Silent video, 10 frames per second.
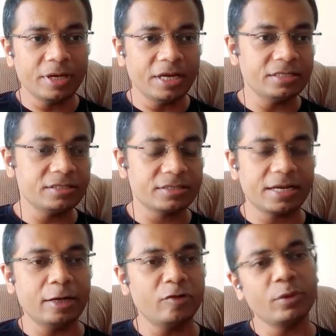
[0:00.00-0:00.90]
it's
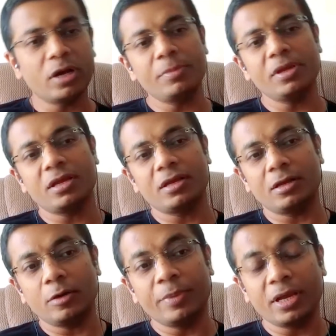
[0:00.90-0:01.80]
kind of
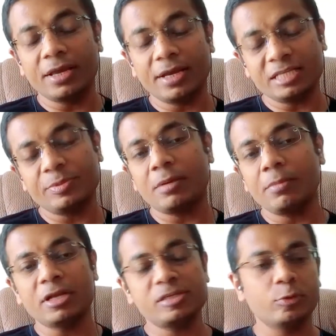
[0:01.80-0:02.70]
it has become
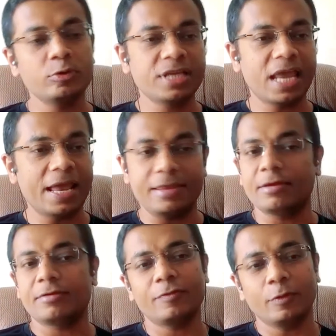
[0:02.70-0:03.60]
much more
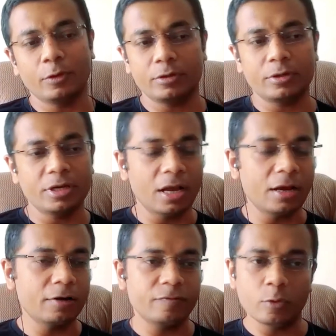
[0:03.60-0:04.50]
scarier for
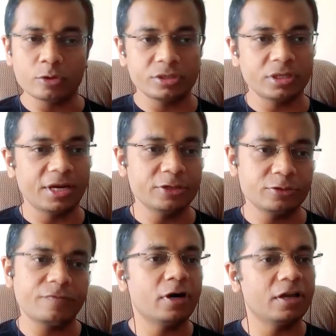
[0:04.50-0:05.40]
younger folks in the range
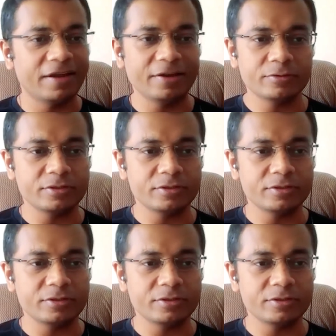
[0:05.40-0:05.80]
of 25